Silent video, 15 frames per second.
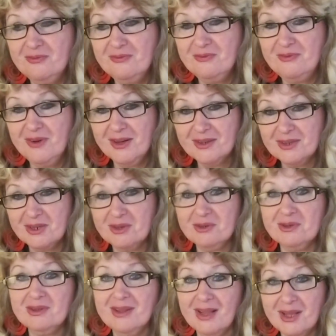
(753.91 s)
very
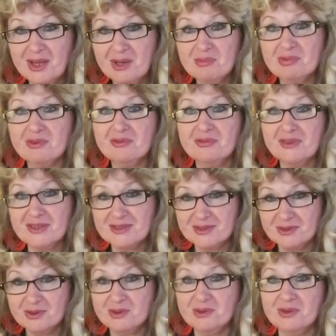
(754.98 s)
good, like a
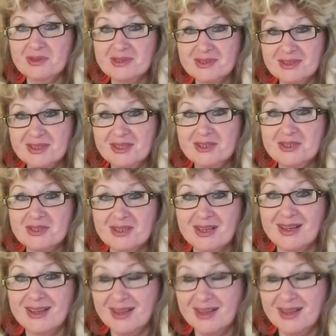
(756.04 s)
professor who is teaching